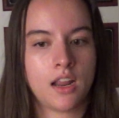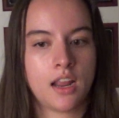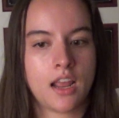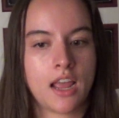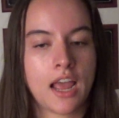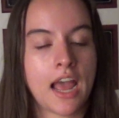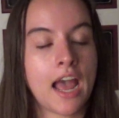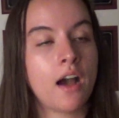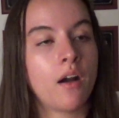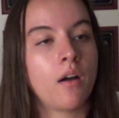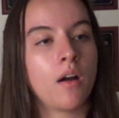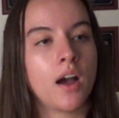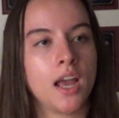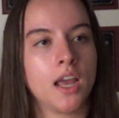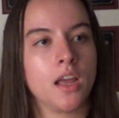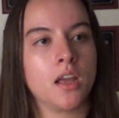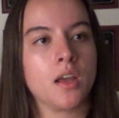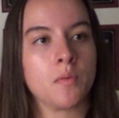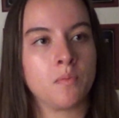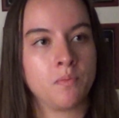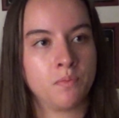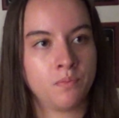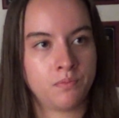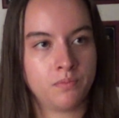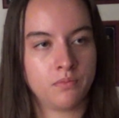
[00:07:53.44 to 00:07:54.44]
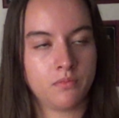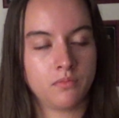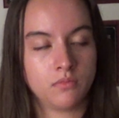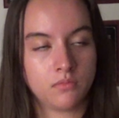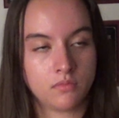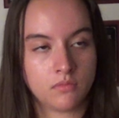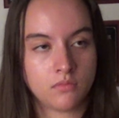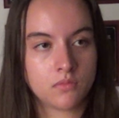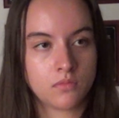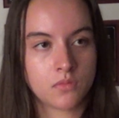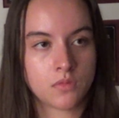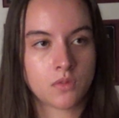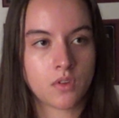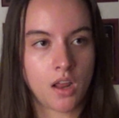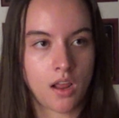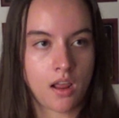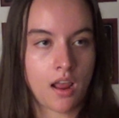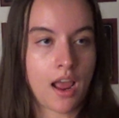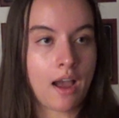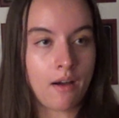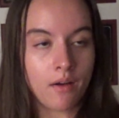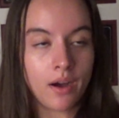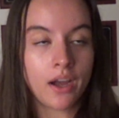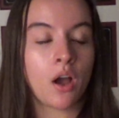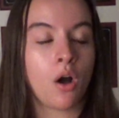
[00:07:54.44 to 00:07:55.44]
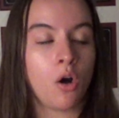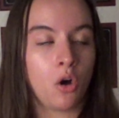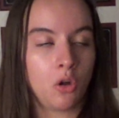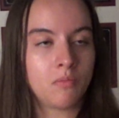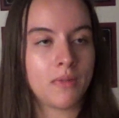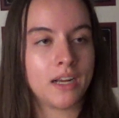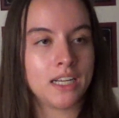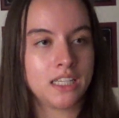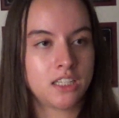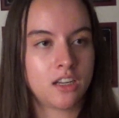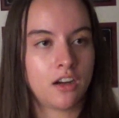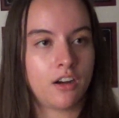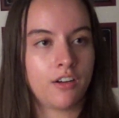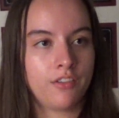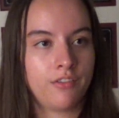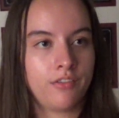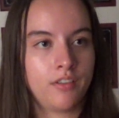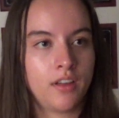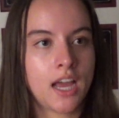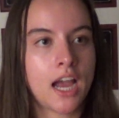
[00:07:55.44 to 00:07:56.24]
how I hold myself,